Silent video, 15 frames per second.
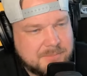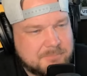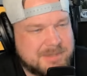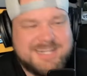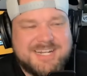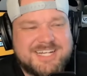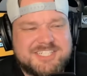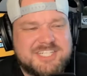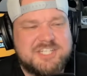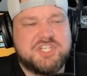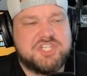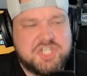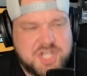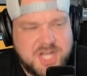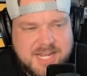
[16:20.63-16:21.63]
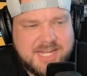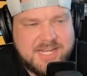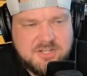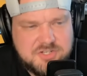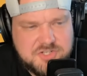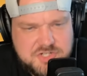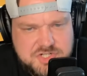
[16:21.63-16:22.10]
But it doesn't
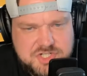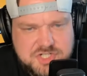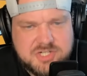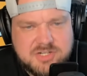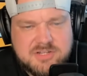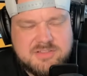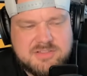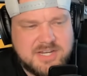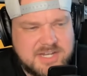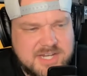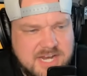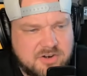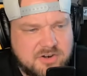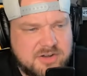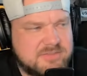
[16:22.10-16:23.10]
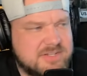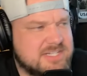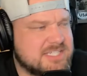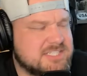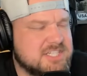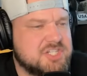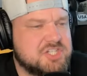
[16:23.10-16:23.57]
change the narrative. It
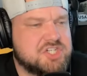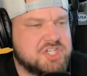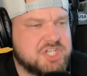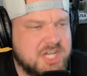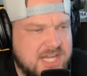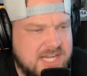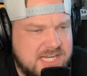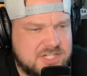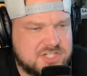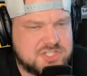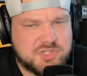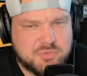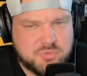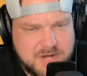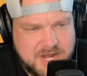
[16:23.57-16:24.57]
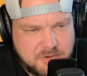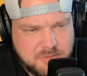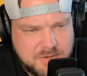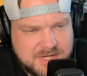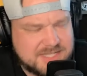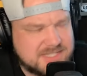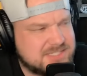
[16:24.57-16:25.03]
doesn't change the
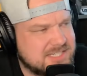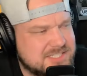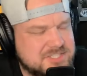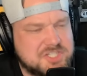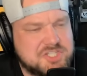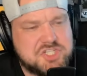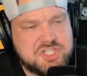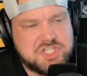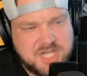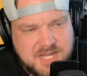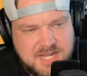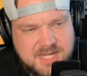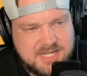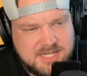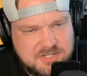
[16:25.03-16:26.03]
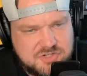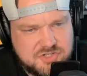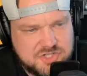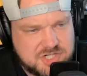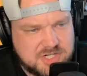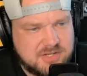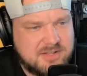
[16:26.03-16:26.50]
rhetoric. It doesn't
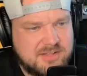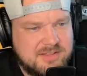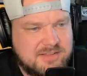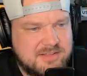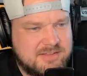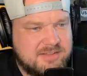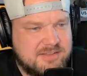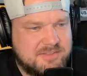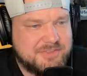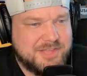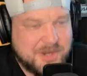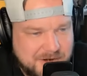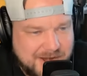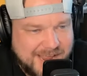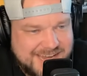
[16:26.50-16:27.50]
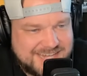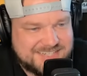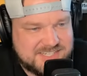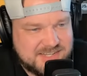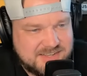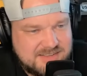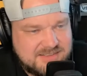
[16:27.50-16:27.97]
change their
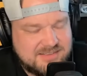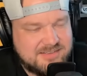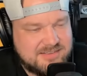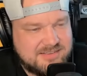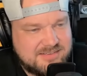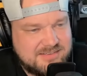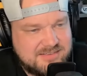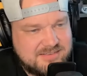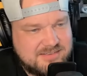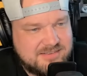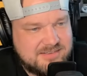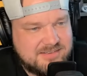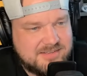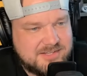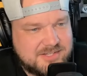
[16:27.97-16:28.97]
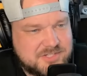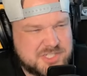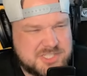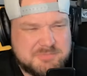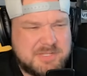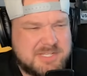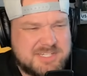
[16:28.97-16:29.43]
hate.
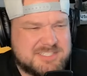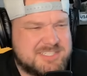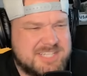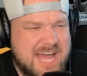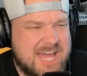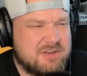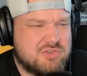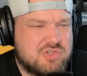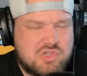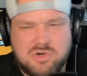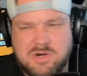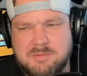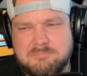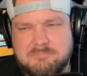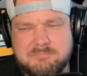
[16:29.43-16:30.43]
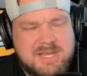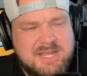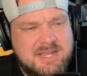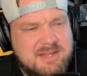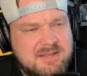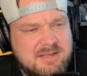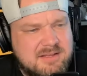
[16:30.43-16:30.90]
Just because Donald Trump
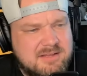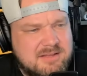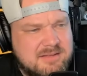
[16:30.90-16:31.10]
may